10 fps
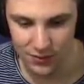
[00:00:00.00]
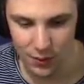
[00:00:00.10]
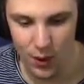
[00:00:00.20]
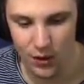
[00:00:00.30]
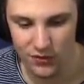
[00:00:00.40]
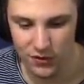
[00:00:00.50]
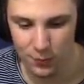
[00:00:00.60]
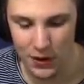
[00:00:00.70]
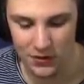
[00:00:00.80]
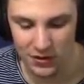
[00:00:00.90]
Well, I was
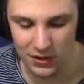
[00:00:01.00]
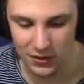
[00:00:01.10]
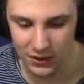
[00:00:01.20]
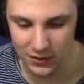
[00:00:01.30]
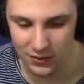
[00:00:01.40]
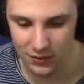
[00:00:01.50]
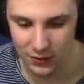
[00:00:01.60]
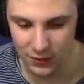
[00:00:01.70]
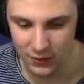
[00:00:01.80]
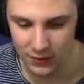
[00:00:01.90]
expecting it in
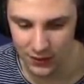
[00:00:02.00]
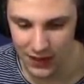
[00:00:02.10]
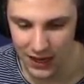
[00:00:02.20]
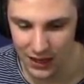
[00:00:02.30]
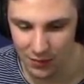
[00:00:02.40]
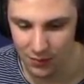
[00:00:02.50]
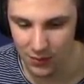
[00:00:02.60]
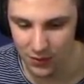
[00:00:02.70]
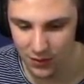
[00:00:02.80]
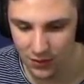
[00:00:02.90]
the in the game,